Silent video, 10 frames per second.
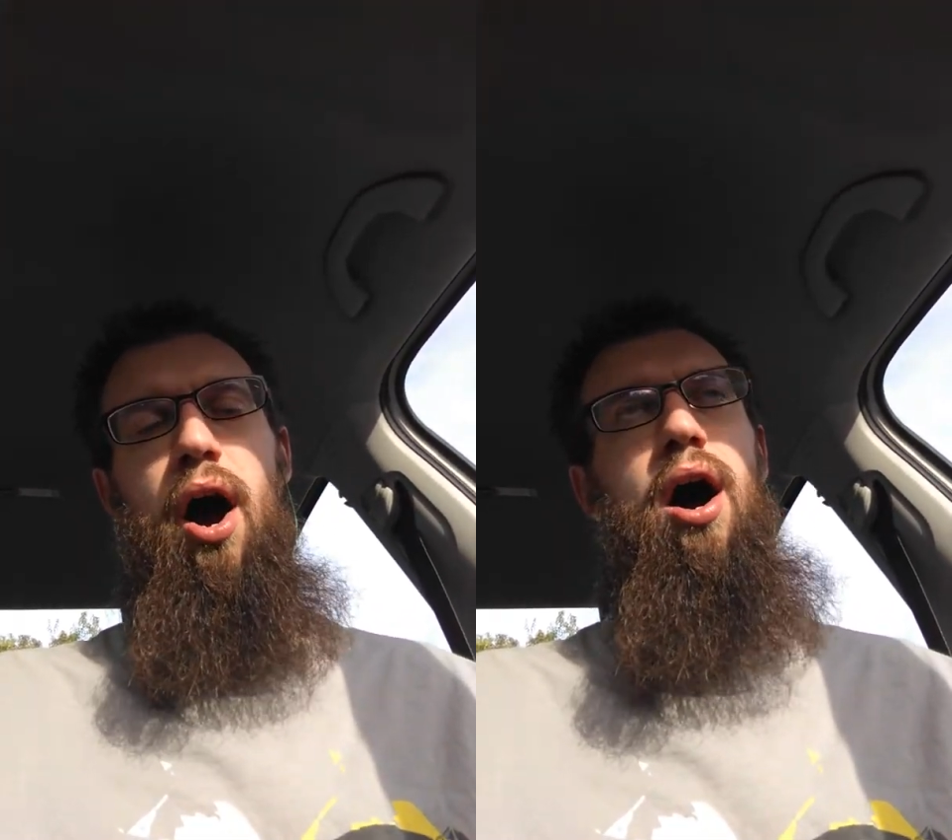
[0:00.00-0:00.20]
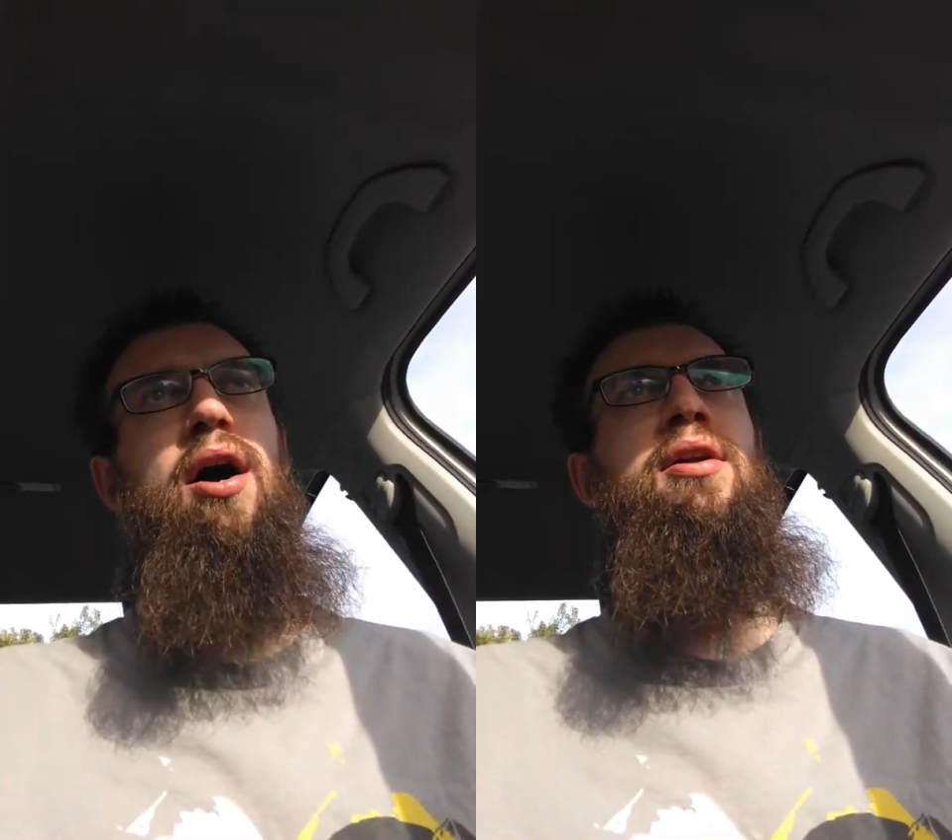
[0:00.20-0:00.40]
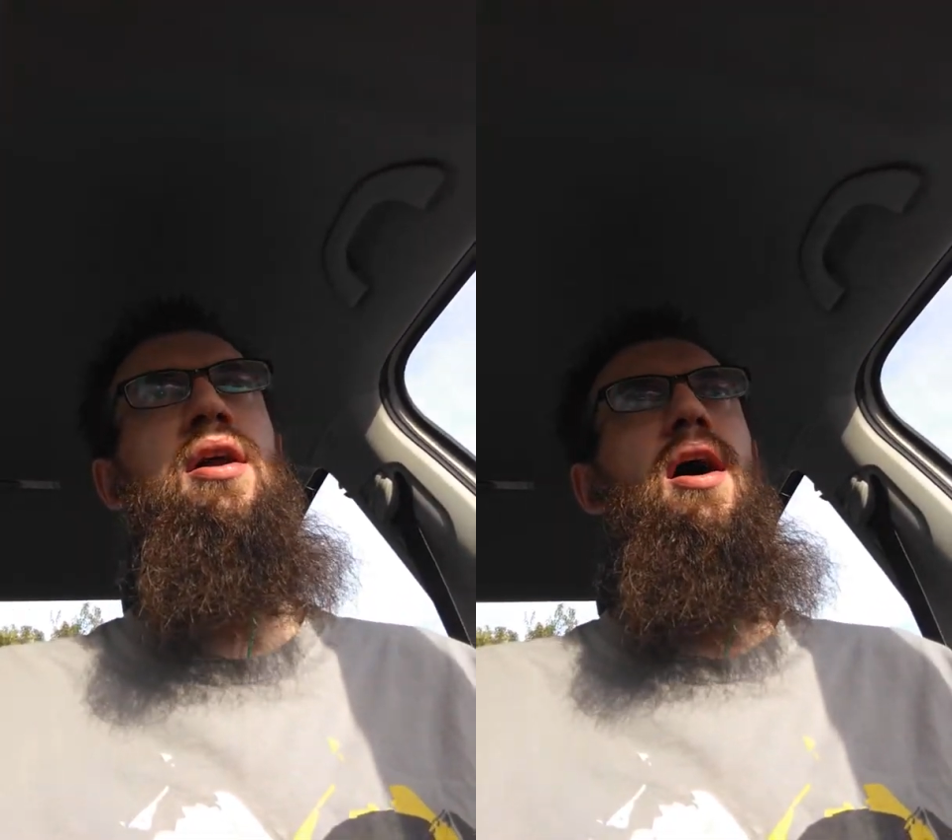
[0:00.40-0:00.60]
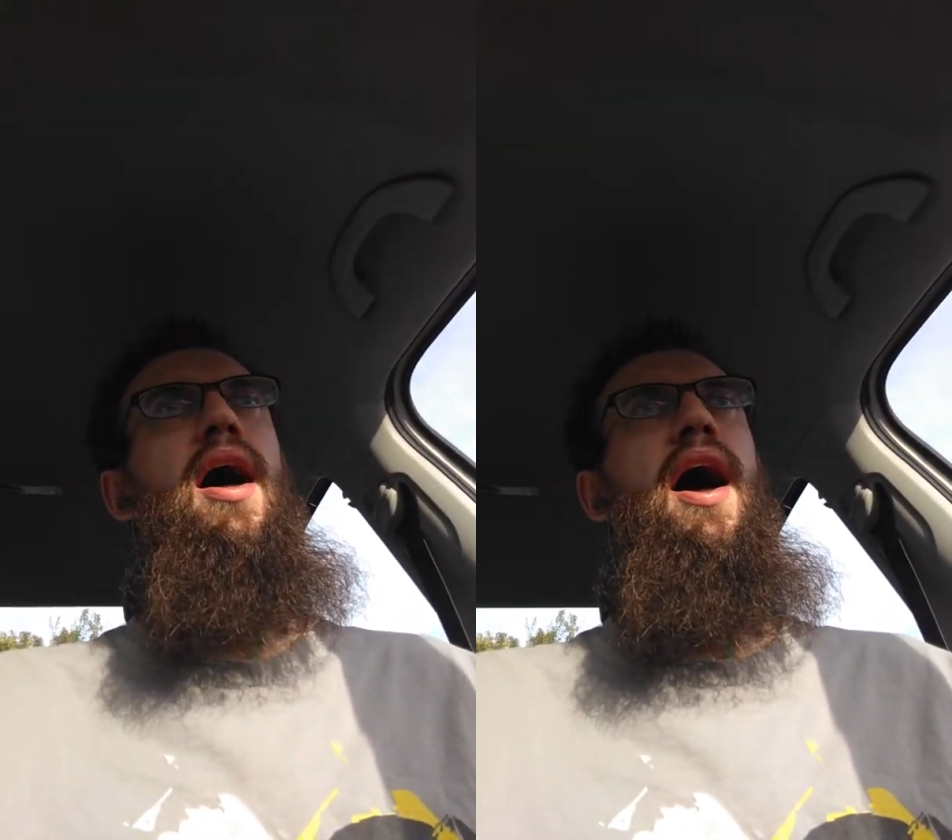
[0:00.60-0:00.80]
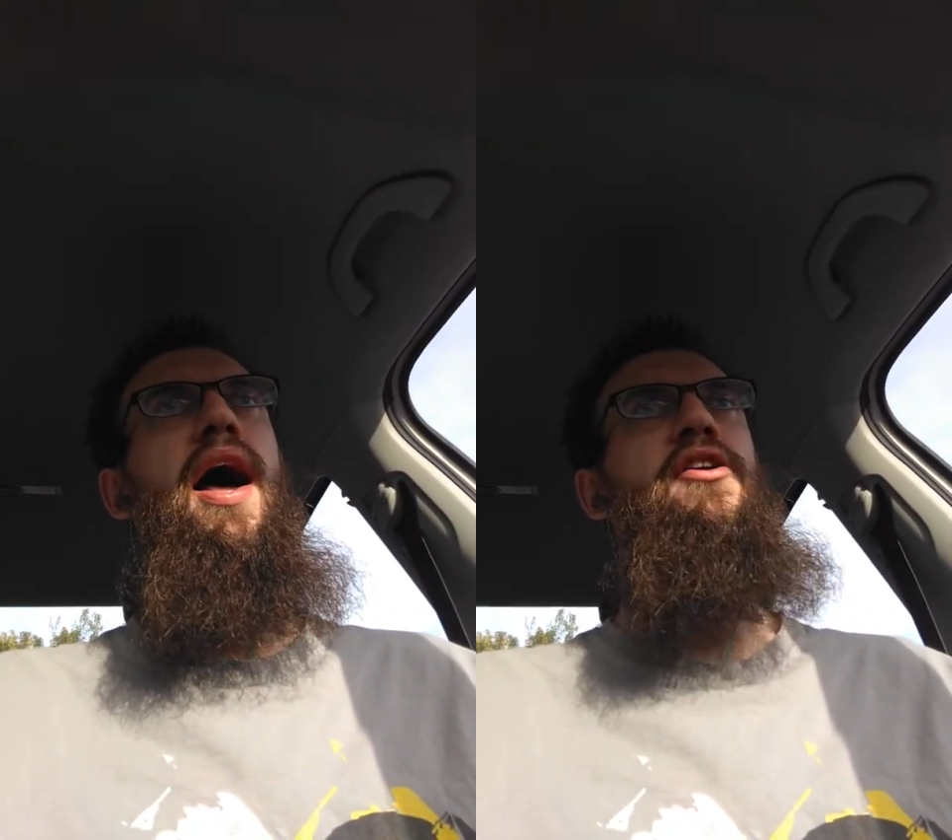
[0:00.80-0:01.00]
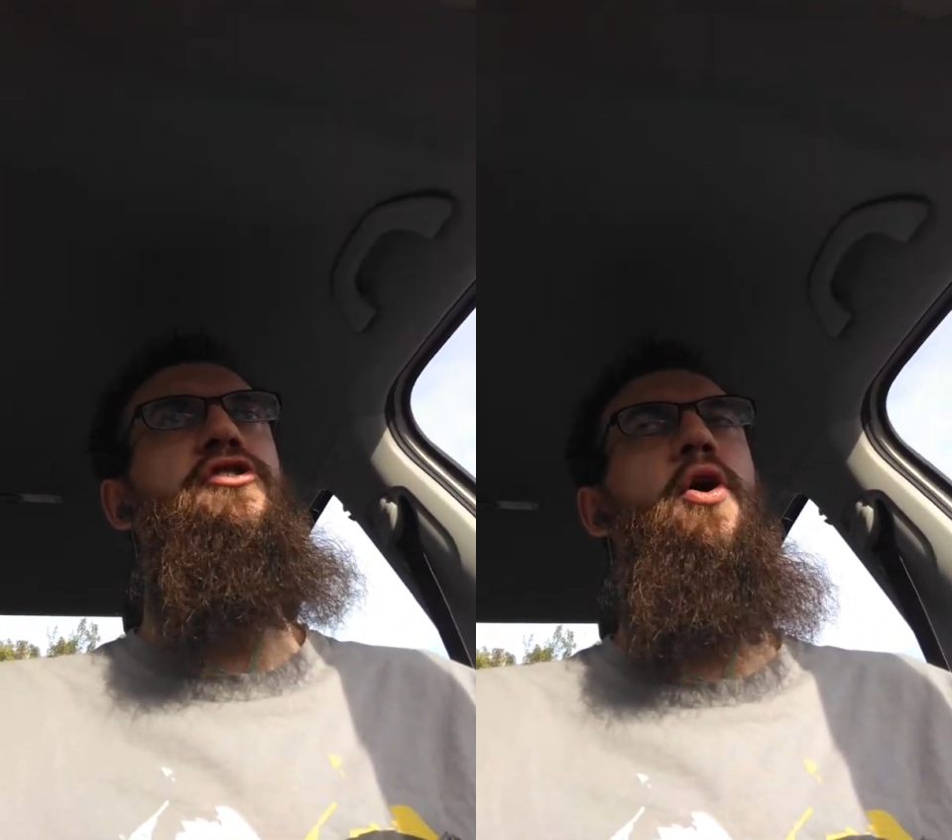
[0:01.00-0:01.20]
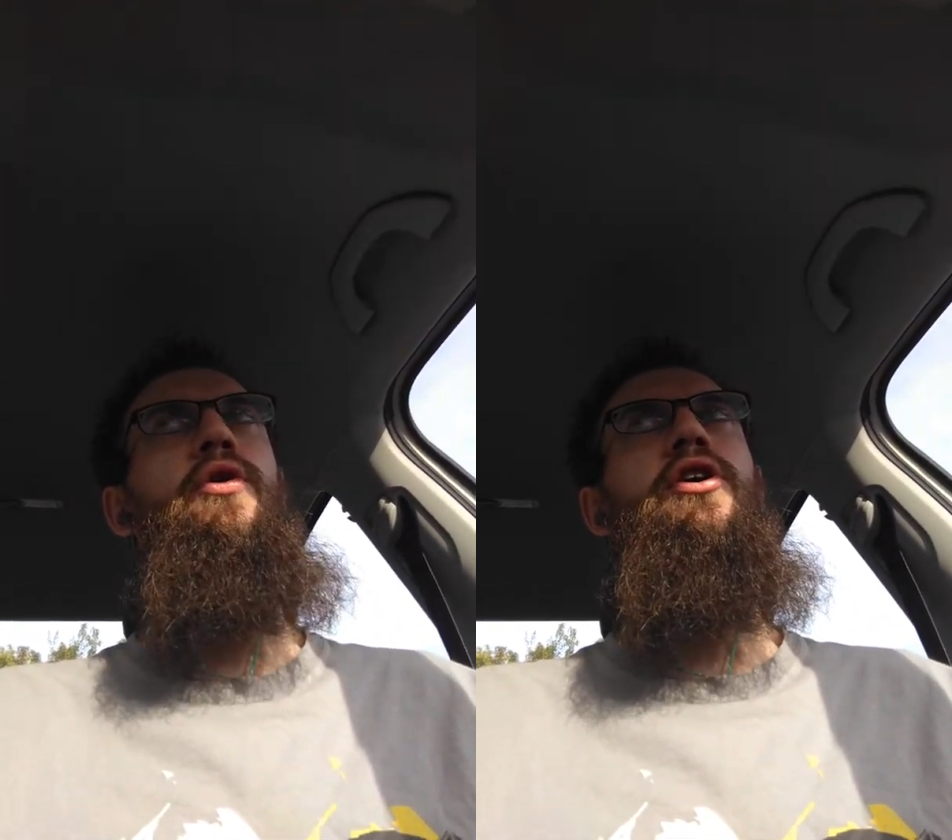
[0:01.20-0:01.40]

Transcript: on, and so